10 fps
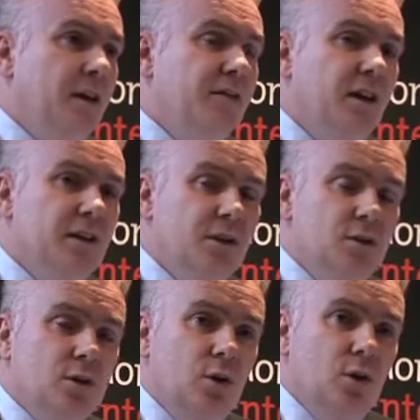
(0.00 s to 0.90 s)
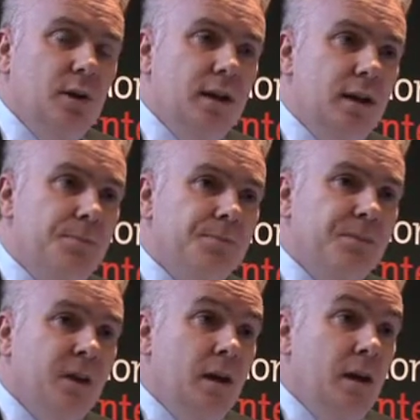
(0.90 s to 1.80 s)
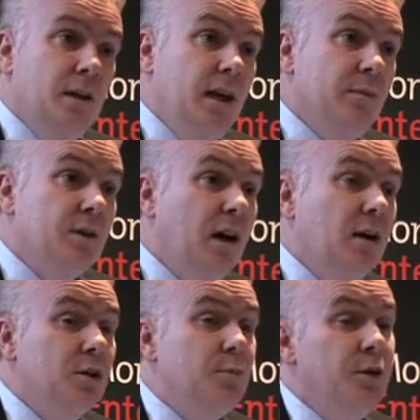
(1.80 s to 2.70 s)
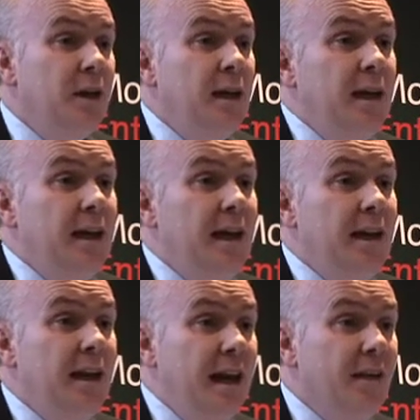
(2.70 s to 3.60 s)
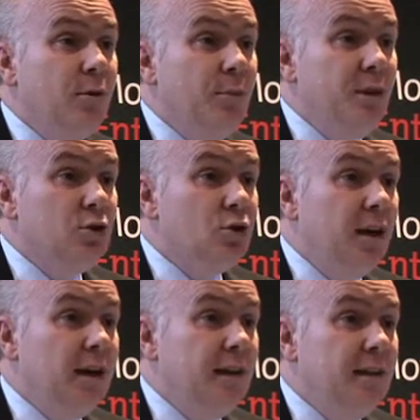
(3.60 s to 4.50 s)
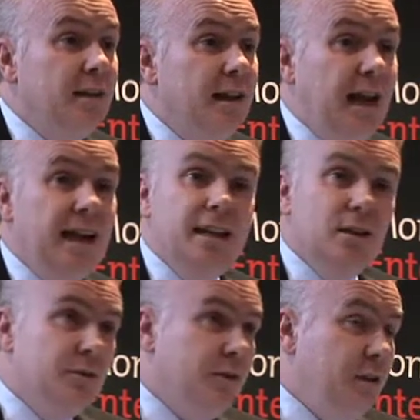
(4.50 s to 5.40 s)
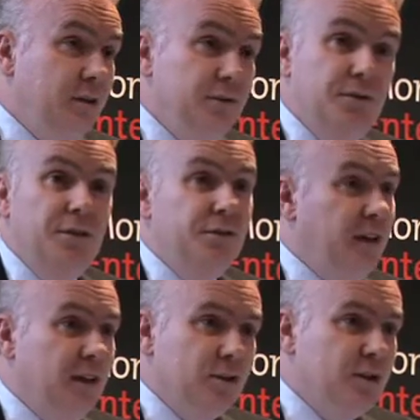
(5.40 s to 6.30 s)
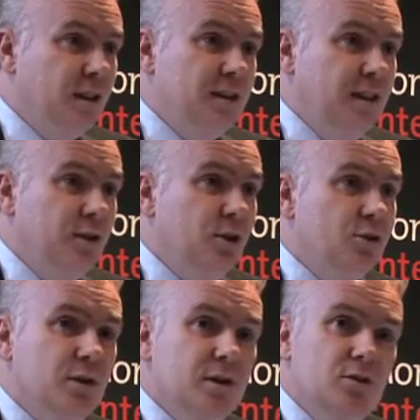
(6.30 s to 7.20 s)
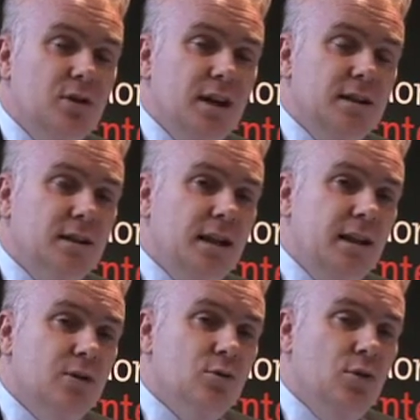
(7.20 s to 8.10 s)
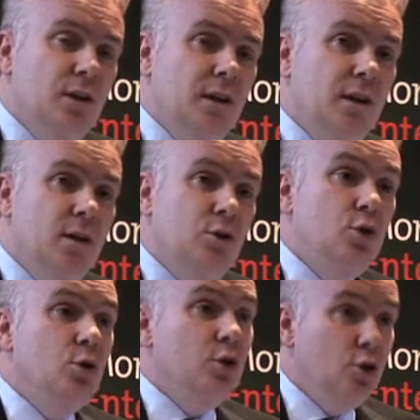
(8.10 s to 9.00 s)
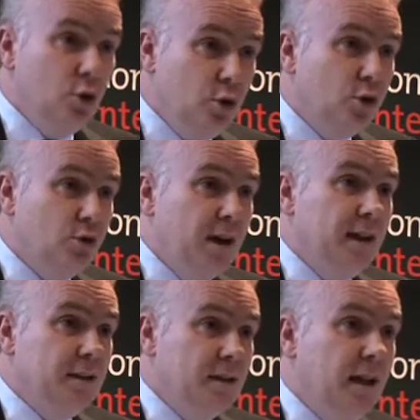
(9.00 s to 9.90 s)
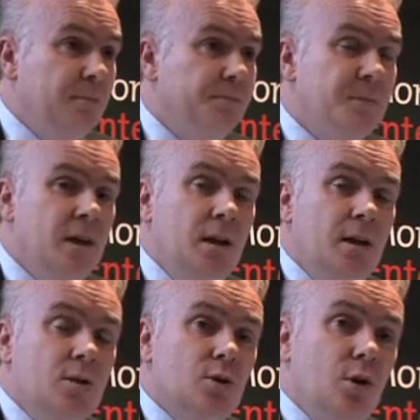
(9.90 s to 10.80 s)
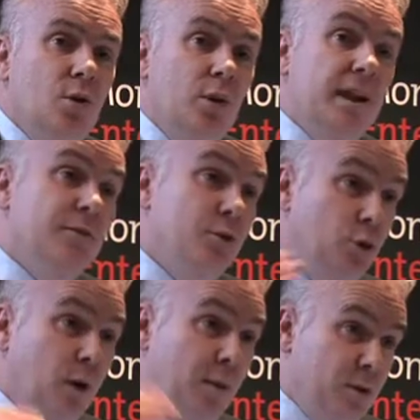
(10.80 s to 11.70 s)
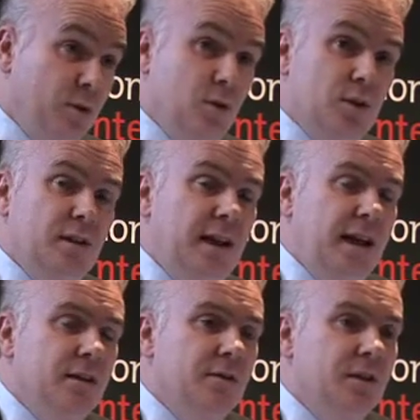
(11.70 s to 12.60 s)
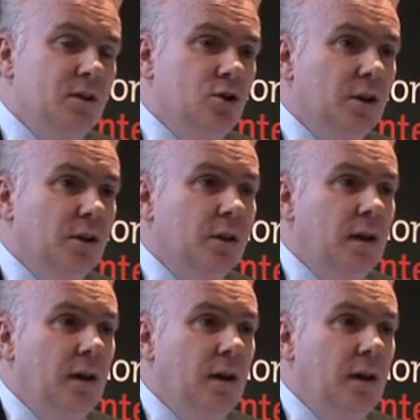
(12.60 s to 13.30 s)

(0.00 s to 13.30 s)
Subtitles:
then 5 years ago it came to Ireland. But it had never been tried in any of the 15 or 16 countries that Dragon's Den has run in to do a junior Dragon's Den. So we have 2 episodes at the end of it this year.